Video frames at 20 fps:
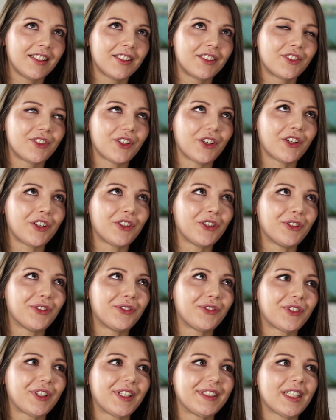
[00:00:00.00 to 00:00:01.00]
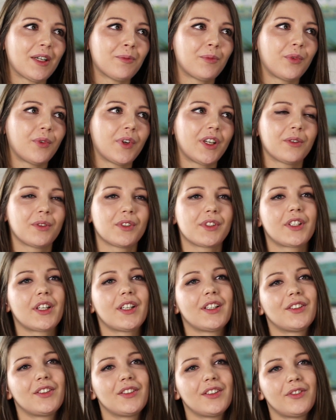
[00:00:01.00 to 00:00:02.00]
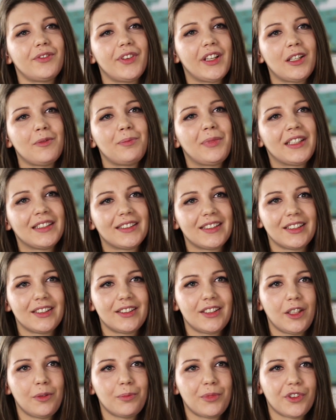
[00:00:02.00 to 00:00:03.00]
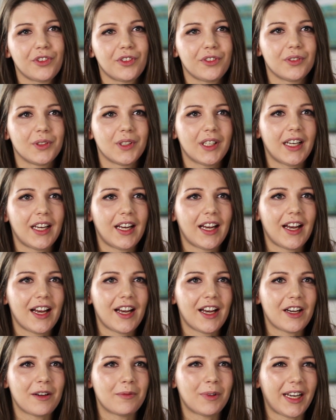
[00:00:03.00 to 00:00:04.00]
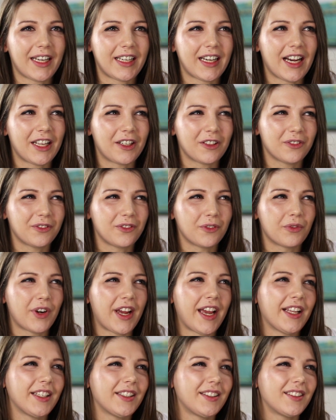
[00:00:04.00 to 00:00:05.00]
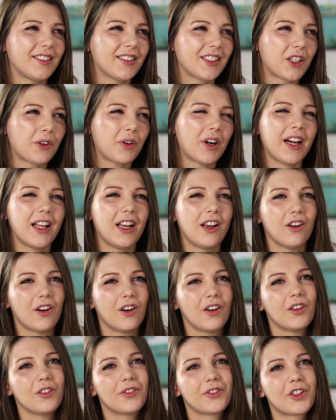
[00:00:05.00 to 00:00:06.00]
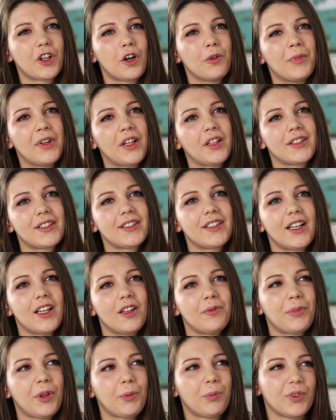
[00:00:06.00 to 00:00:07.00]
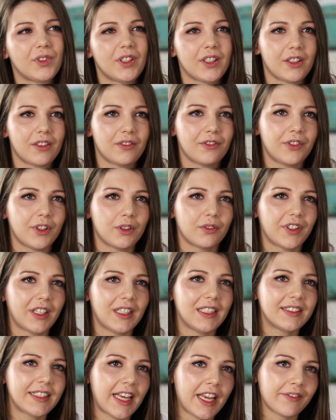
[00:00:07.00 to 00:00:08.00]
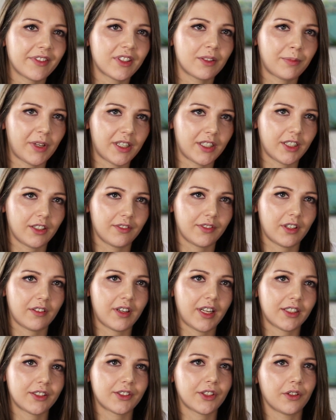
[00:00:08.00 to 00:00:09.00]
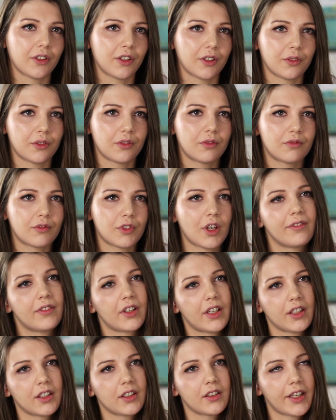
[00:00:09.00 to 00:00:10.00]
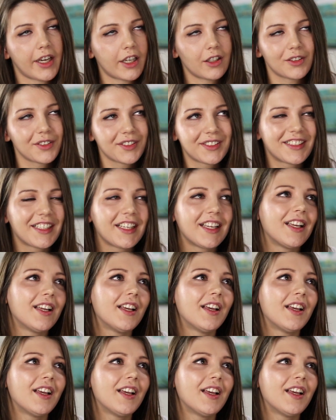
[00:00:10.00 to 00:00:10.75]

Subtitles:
So for example, when I was going to the Philippines in Cebu, I kind of read quite a lot of comments that people didn't feel really safe, especially if they're like solo traveling girls.